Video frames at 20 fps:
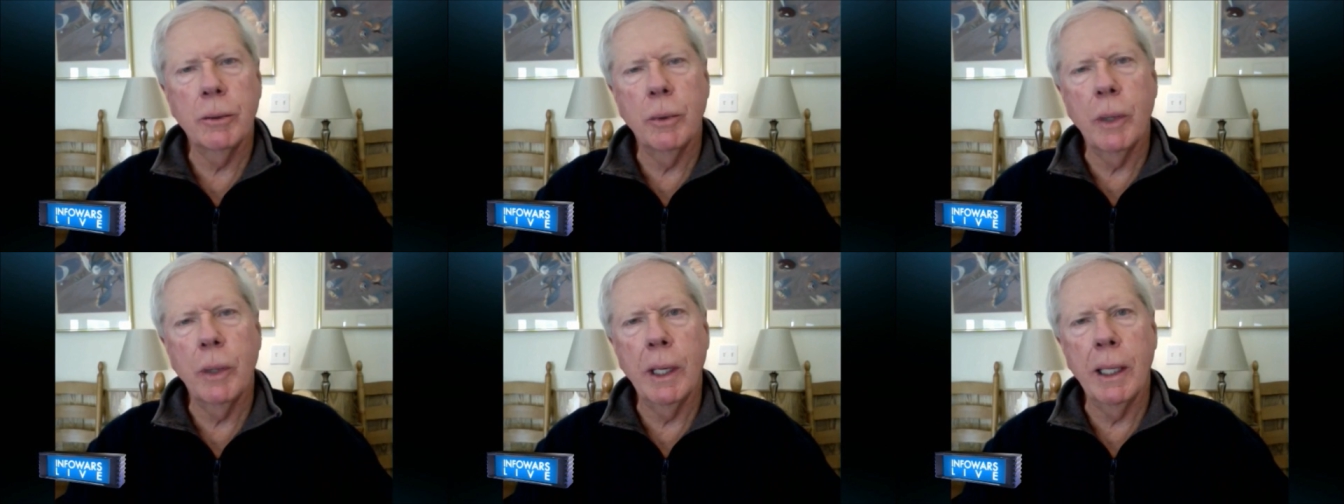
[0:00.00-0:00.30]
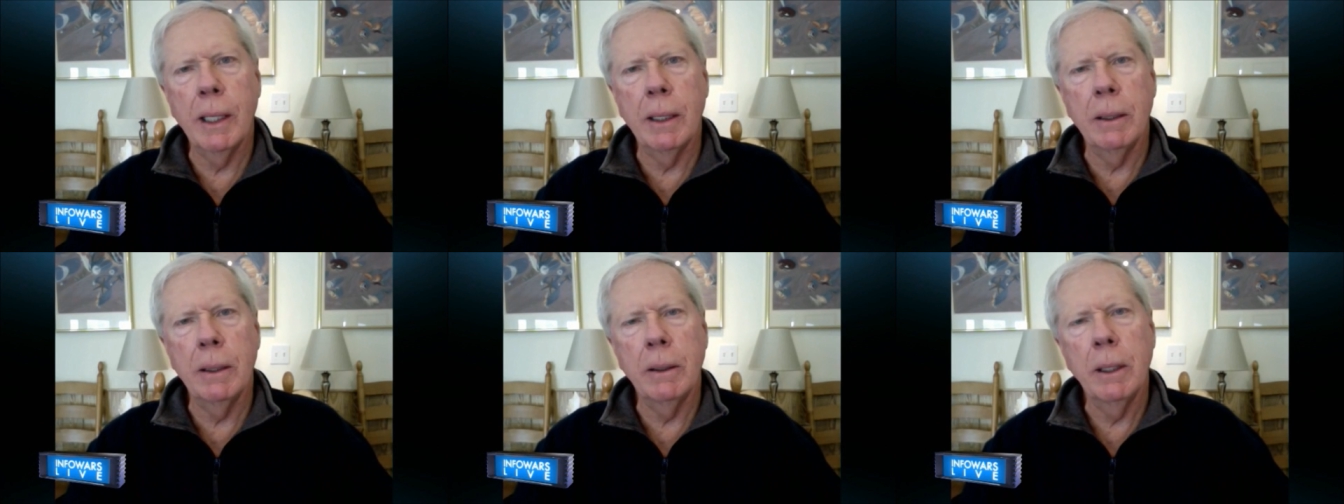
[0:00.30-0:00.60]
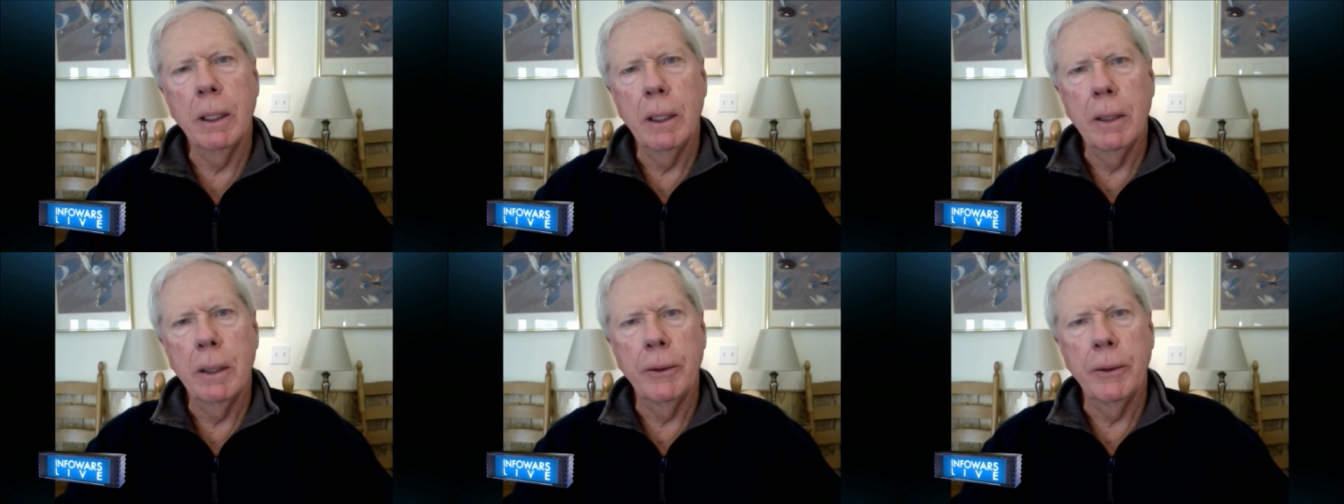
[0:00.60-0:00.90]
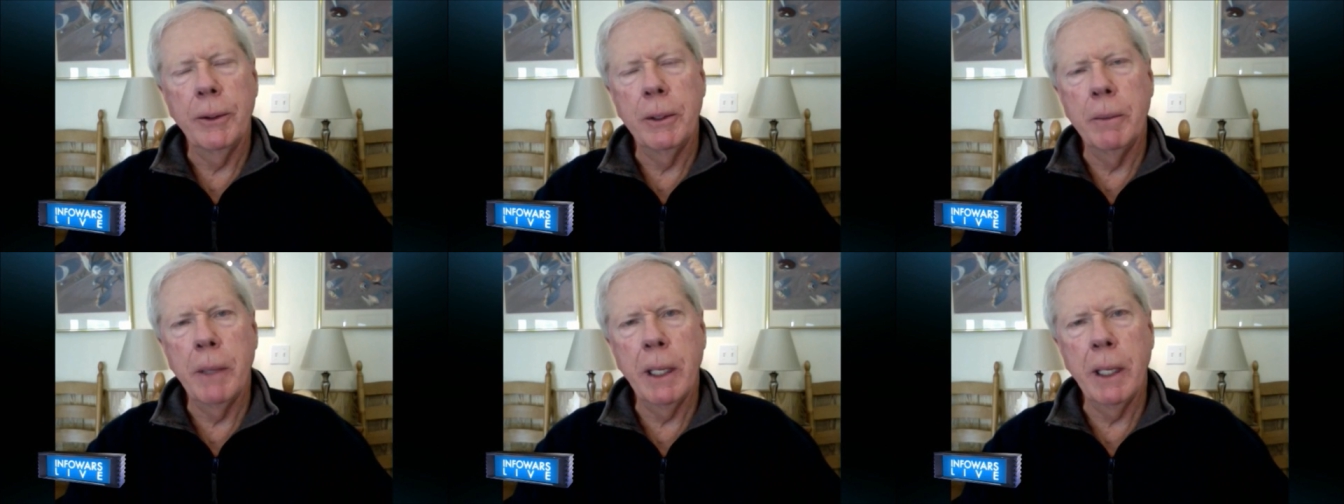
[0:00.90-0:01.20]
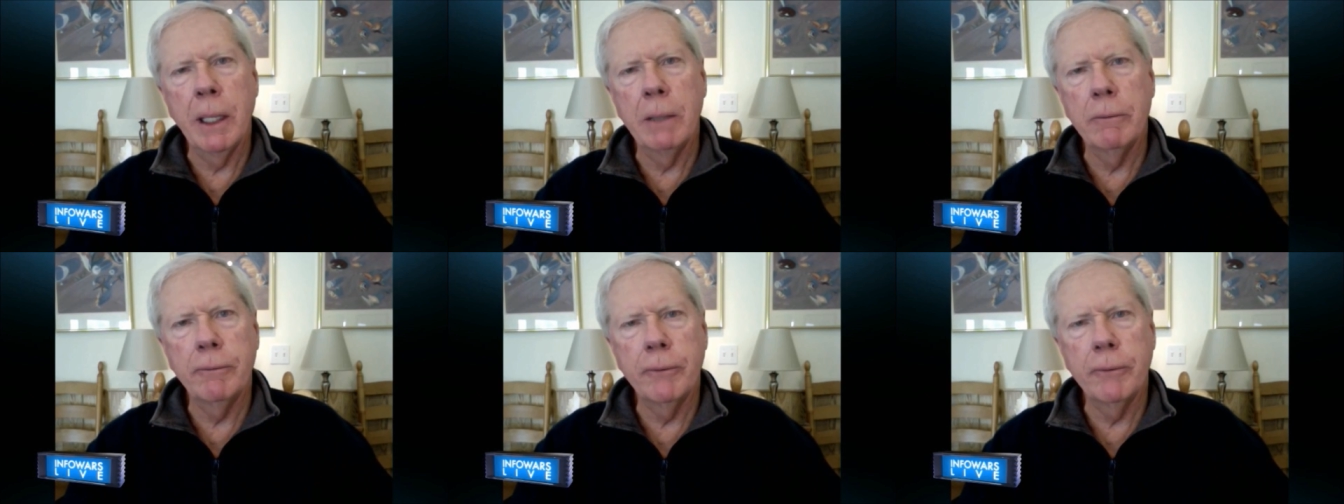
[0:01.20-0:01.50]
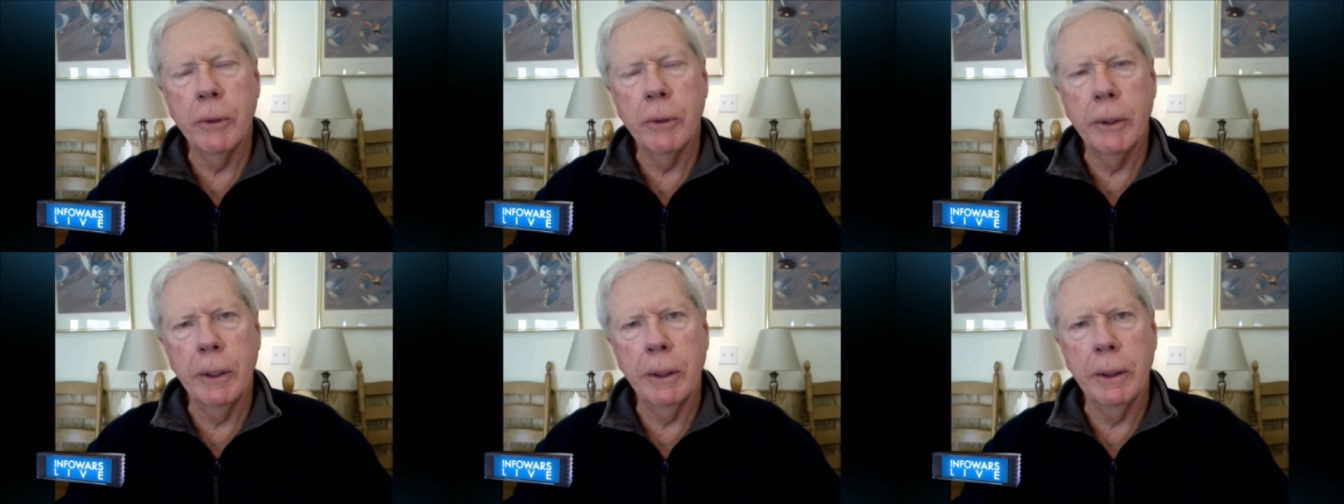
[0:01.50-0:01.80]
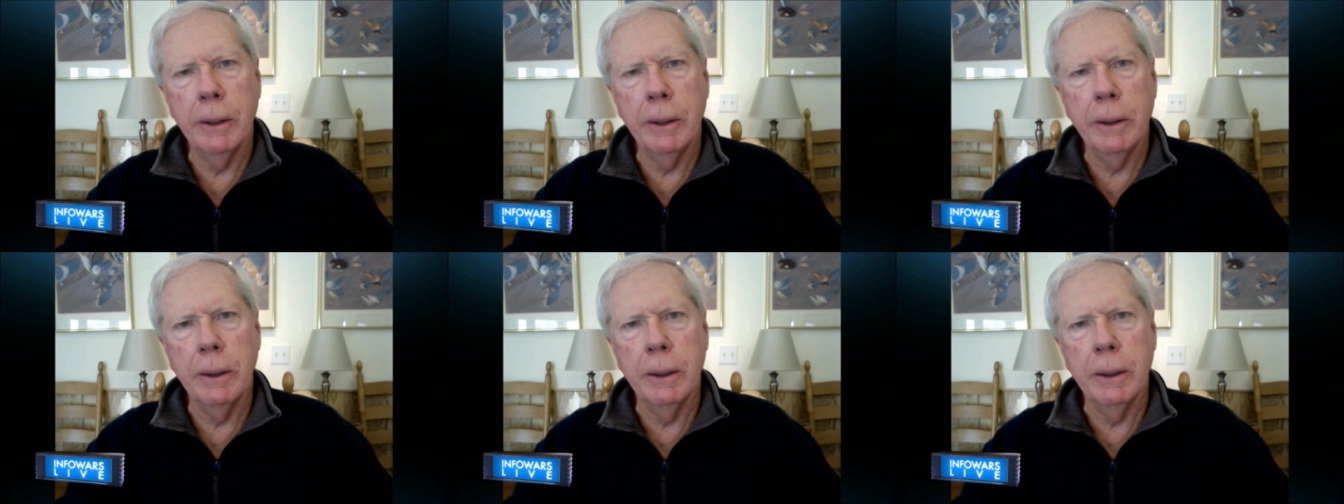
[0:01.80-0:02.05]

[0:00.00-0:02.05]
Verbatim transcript: while the demand for it